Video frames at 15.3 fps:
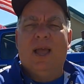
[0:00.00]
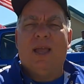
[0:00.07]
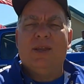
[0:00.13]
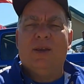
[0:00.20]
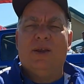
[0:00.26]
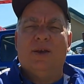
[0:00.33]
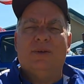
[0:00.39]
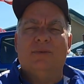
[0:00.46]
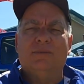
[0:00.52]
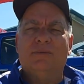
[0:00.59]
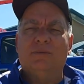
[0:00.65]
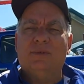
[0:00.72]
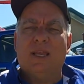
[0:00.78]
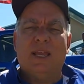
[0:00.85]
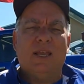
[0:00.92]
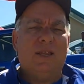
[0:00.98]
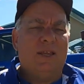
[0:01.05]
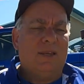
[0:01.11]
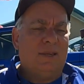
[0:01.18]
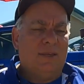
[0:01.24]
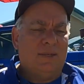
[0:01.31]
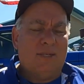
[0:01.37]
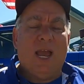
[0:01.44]
you know,
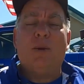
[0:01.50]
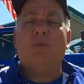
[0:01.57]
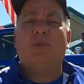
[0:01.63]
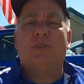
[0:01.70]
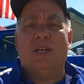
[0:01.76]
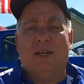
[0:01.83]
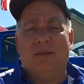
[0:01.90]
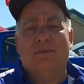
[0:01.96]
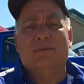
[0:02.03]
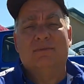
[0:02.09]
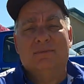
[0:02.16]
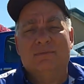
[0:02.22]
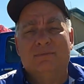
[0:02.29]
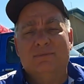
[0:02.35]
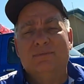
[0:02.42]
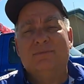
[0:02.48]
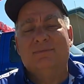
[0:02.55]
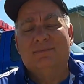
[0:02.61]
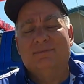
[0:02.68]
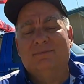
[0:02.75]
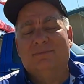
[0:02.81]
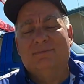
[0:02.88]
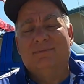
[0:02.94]
time will tell.
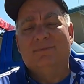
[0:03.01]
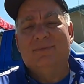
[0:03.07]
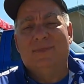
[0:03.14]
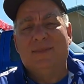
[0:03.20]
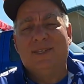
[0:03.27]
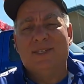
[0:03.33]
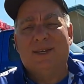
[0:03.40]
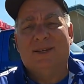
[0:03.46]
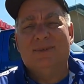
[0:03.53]
So